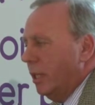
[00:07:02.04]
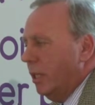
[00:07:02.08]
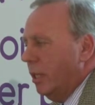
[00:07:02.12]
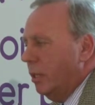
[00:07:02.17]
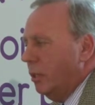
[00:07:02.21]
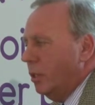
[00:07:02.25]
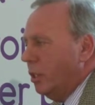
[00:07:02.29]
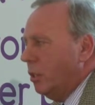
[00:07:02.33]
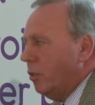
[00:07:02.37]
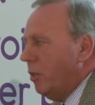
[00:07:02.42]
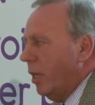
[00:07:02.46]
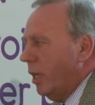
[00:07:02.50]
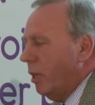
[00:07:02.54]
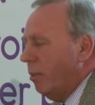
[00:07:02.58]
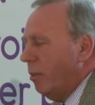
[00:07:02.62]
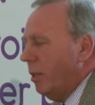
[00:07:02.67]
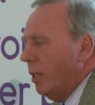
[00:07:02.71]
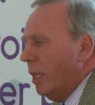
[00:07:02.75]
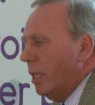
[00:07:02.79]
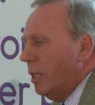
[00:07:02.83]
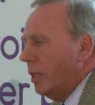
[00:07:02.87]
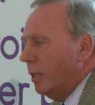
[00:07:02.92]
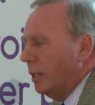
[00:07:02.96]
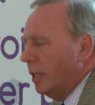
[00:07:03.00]
and not just
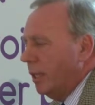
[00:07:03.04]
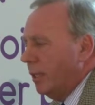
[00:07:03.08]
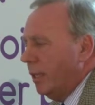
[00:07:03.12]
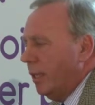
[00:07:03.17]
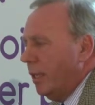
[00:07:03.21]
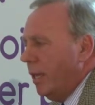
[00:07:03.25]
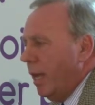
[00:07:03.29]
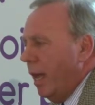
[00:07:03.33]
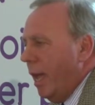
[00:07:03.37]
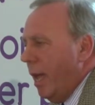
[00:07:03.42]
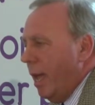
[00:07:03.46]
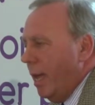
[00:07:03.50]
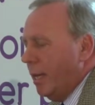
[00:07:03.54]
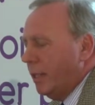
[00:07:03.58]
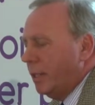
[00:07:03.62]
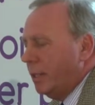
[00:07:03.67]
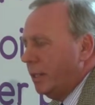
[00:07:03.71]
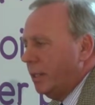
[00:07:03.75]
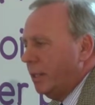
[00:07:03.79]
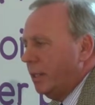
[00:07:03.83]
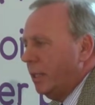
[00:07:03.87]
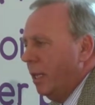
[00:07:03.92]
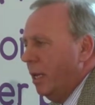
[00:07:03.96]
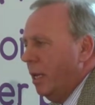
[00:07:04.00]
recommendations, I think
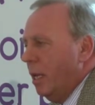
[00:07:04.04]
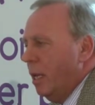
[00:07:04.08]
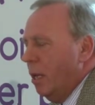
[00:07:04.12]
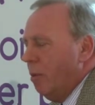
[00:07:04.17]
asks,